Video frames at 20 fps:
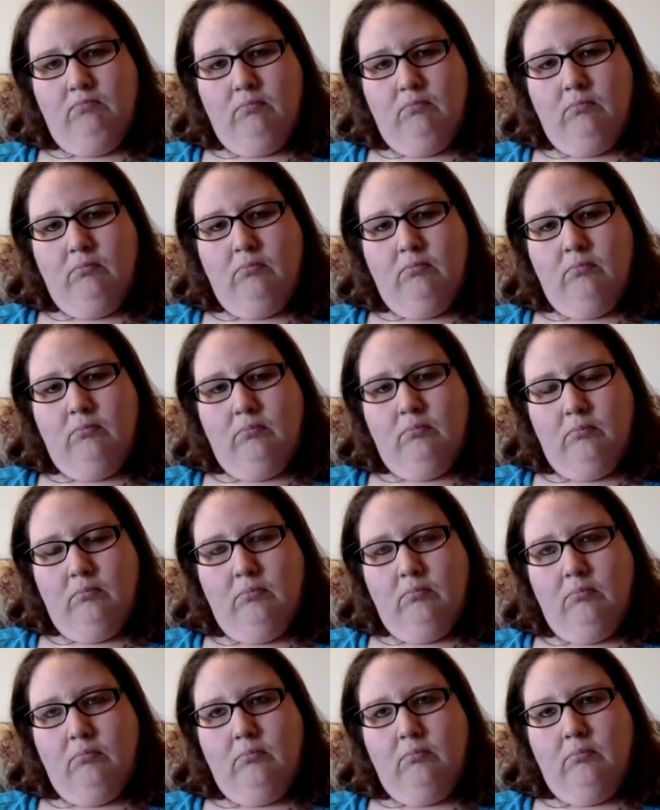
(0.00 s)

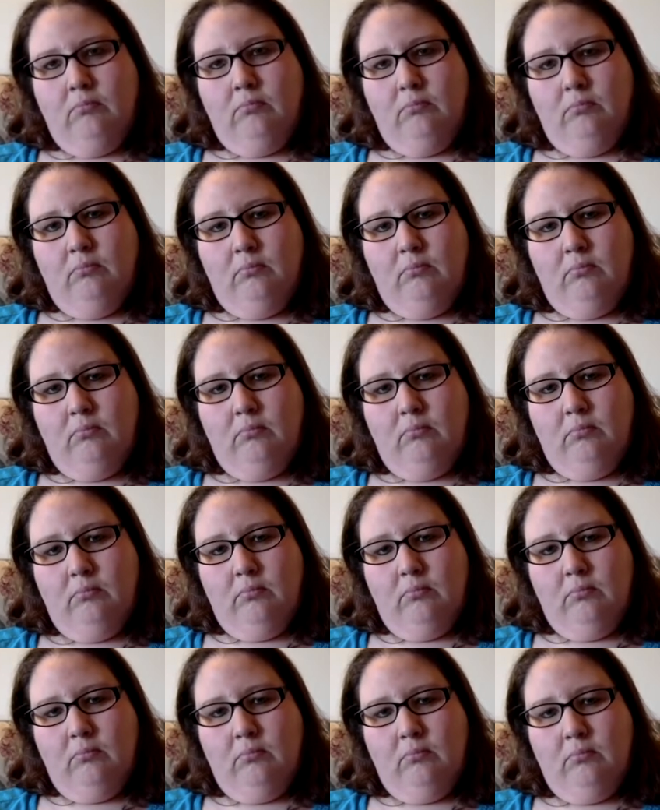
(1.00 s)

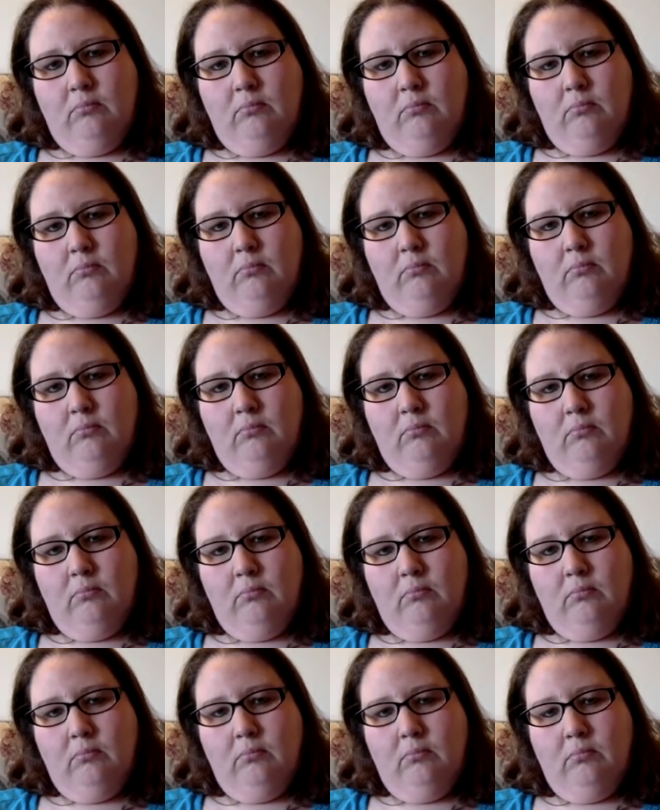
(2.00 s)

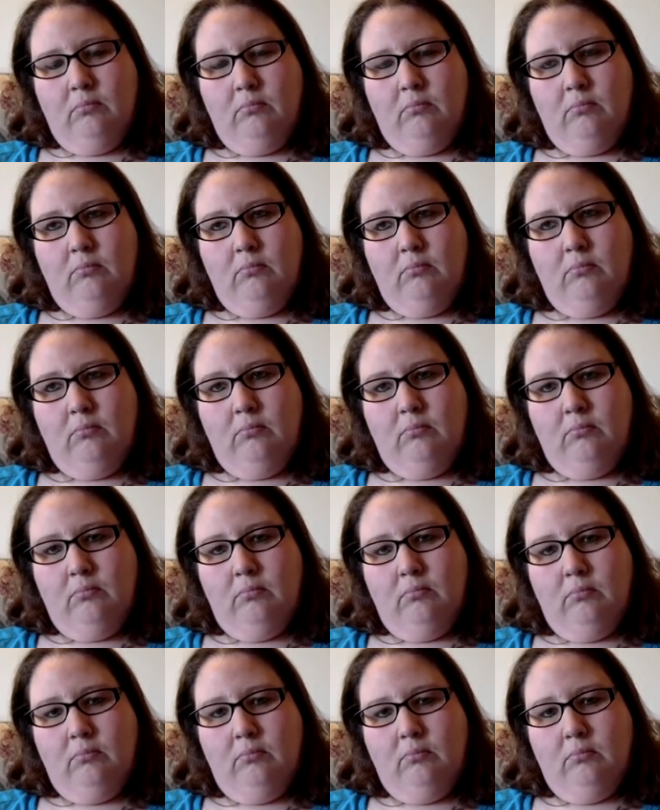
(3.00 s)

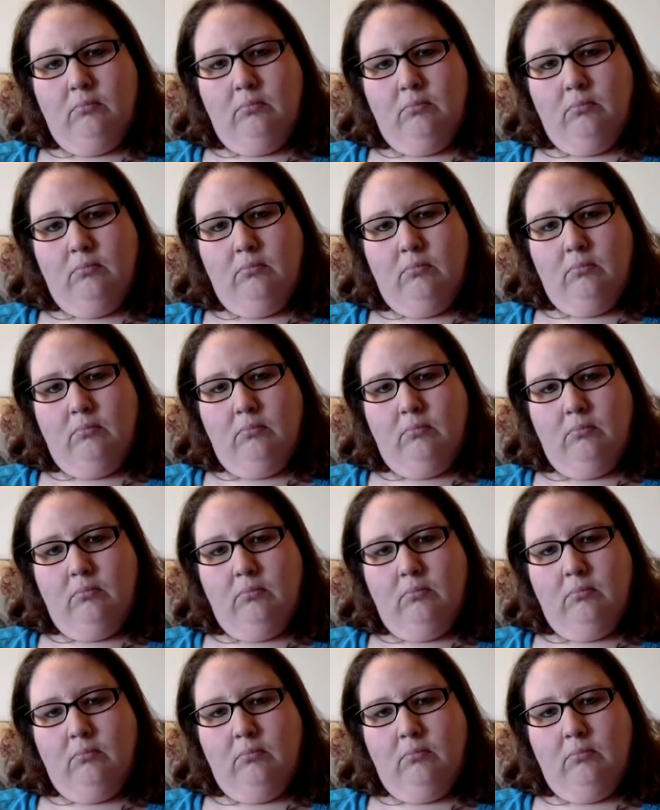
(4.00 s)
The person shown says nothing.